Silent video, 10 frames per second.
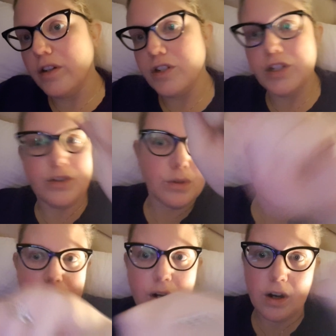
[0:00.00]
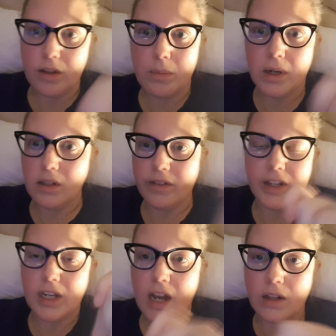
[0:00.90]
and she drew a star in the middle of
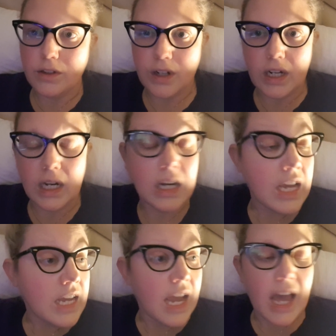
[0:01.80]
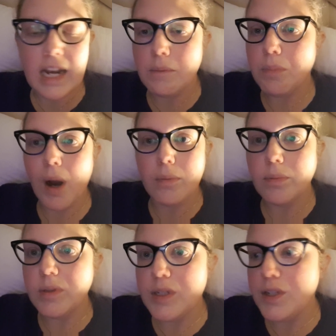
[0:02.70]
it and colored it in. And it
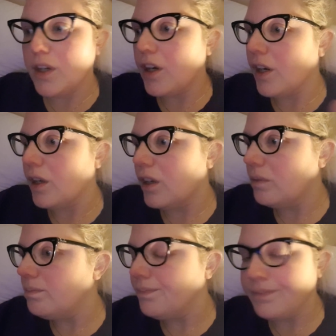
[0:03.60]
probably took her